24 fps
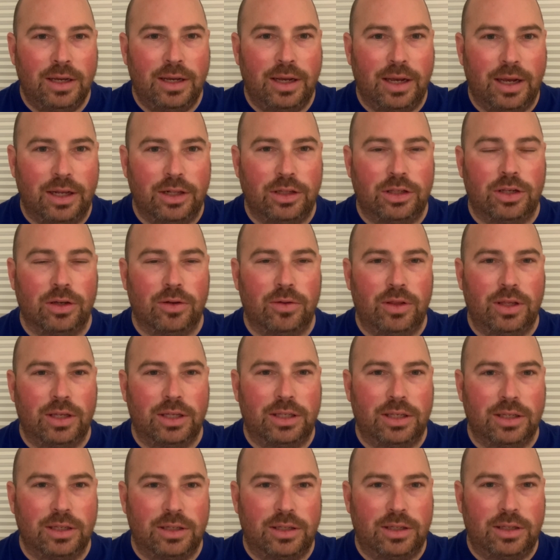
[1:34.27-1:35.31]
And so
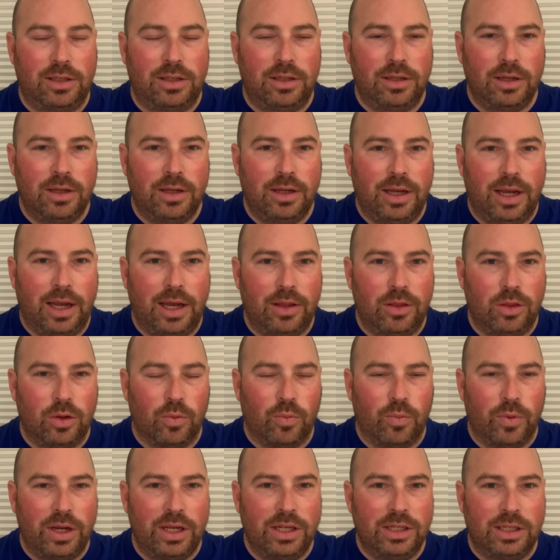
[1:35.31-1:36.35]
the
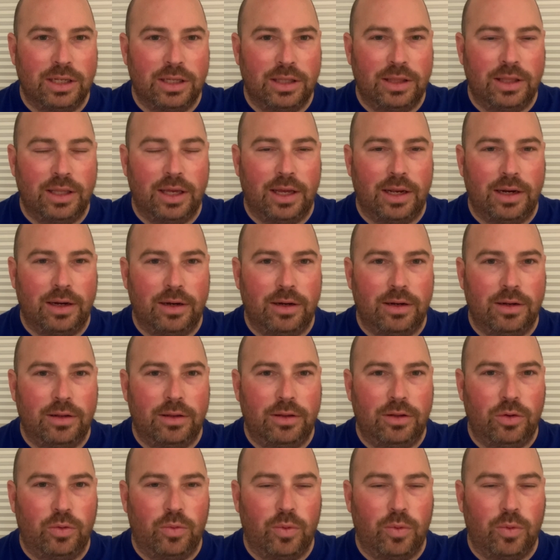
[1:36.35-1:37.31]
reason that